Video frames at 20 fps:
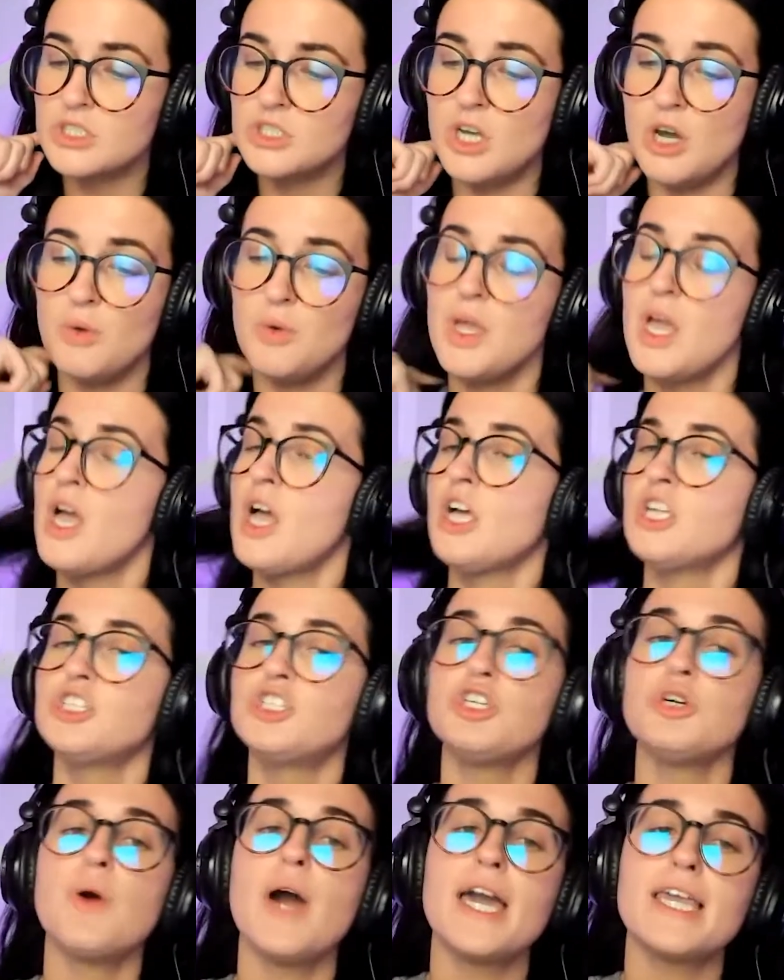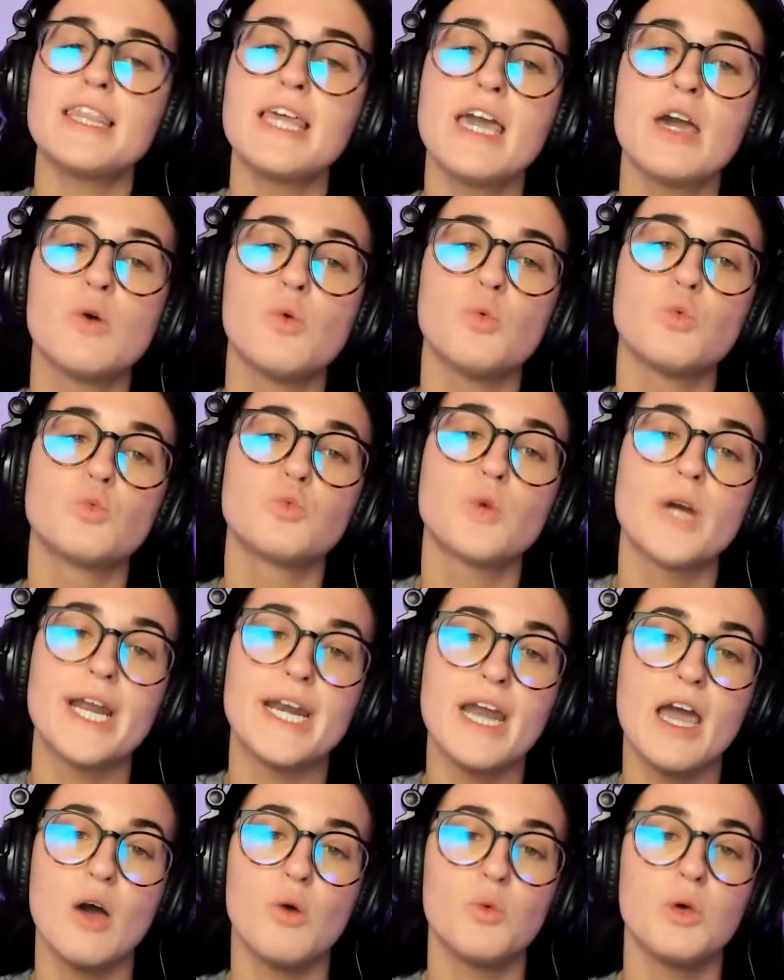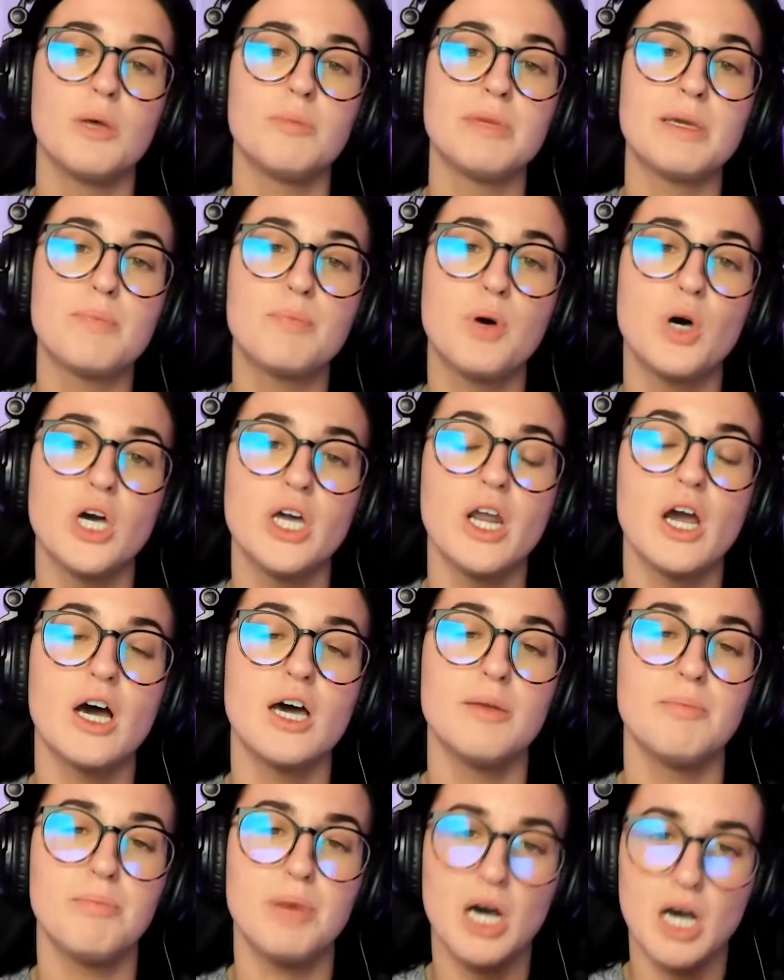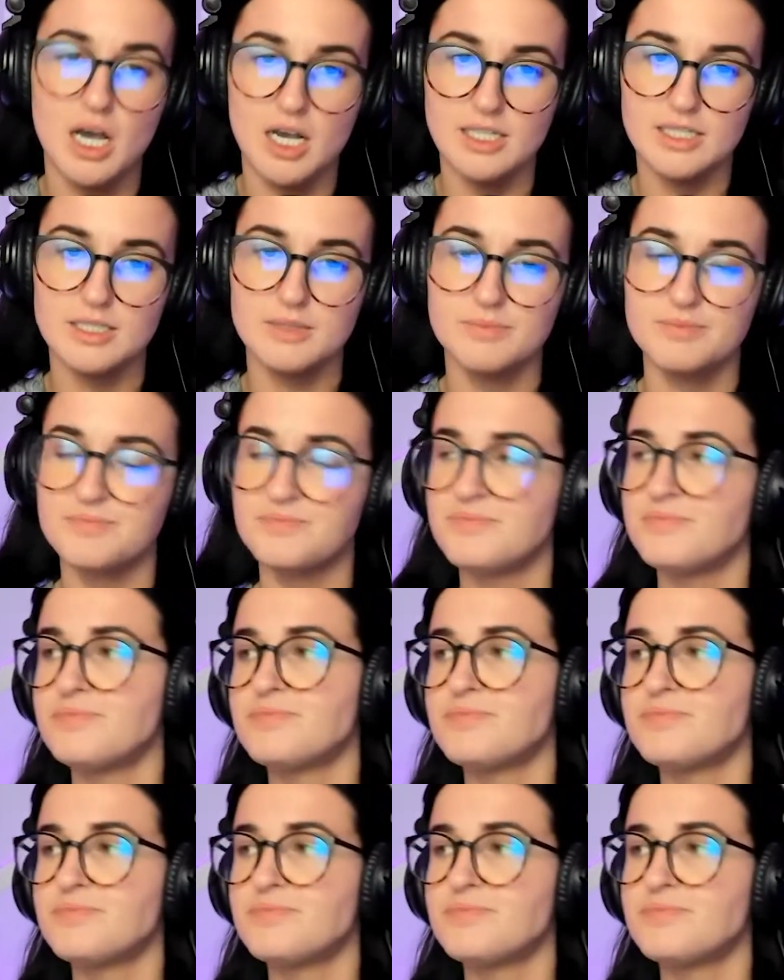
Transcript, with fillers: So, do I think Rinna will be put on pause?